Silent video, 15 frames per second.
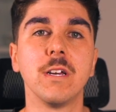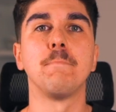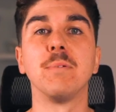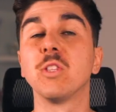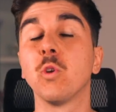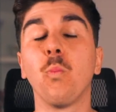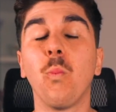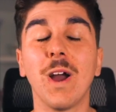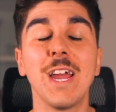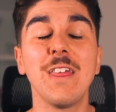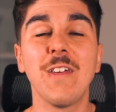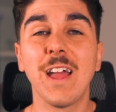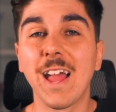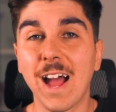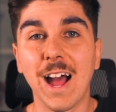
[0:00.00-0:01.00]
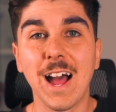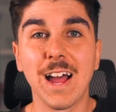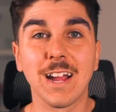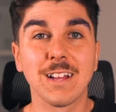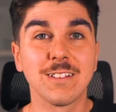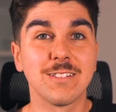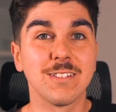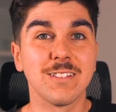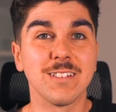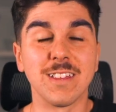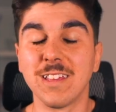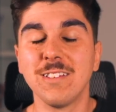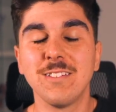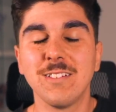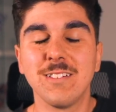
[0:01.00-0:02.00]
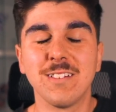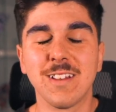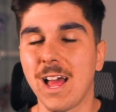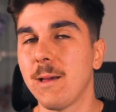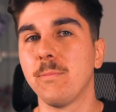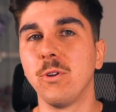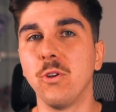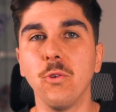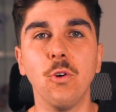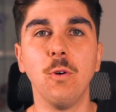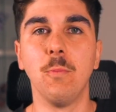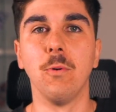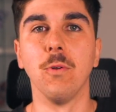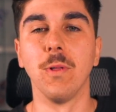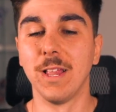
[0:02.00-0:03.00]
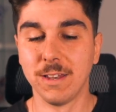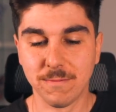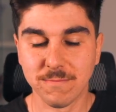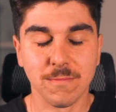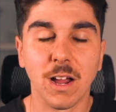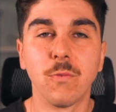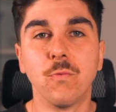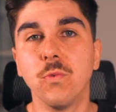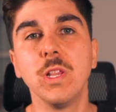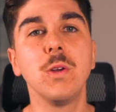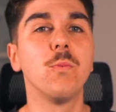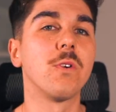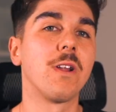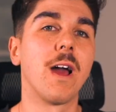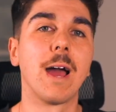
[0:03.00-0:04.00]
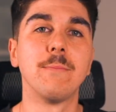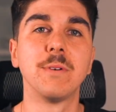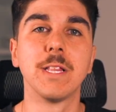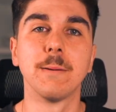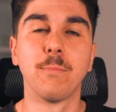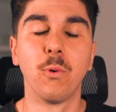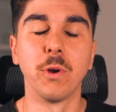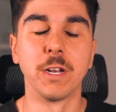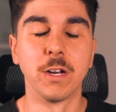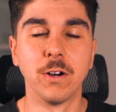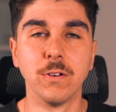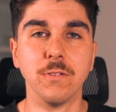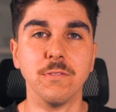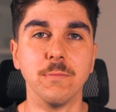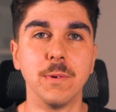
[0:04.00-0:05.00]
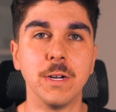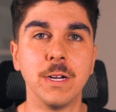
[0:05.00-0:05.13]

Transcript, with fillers: But the way they act isn't abnormal, and I really want to hammer that point home.